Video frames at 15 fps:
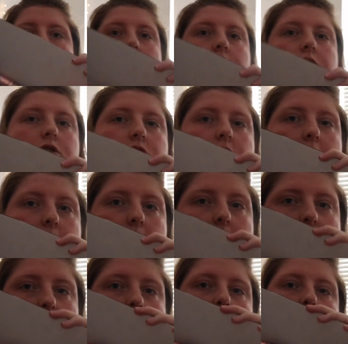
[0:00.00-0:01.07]
So
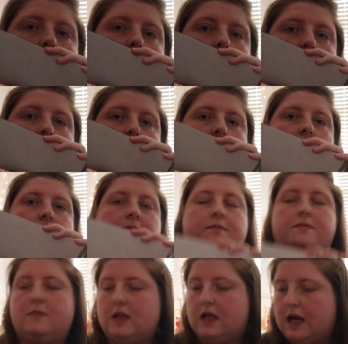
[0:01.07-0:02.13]
of course
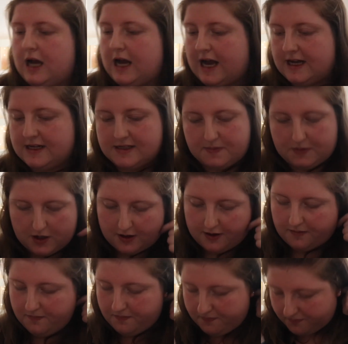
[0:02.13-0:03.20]
I had to buy.
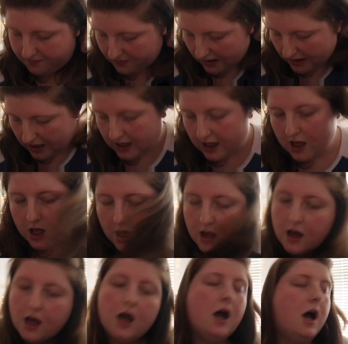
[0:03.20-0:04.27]

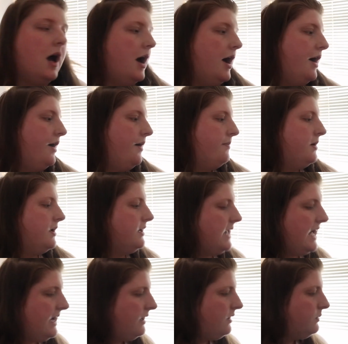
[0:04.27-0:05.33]

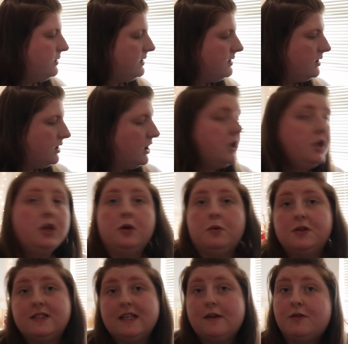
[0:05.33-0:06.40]
Now you will
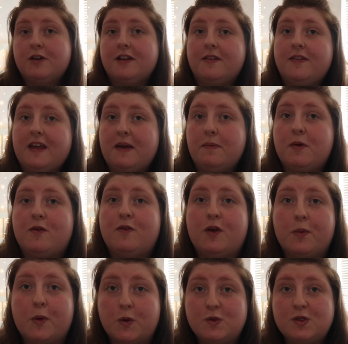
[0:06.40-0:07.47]
see a running theme if you
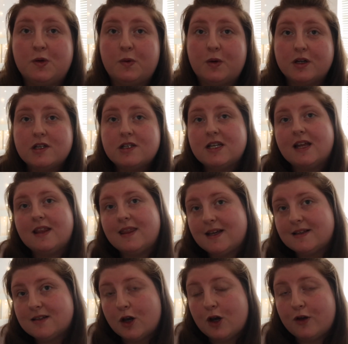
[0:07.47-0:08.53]
also watch
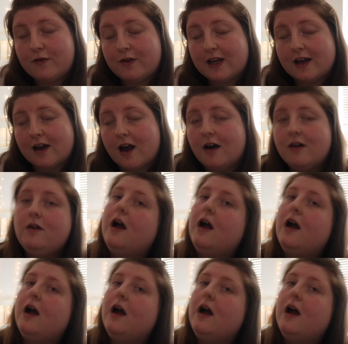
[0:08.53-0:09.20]
this lovely girl.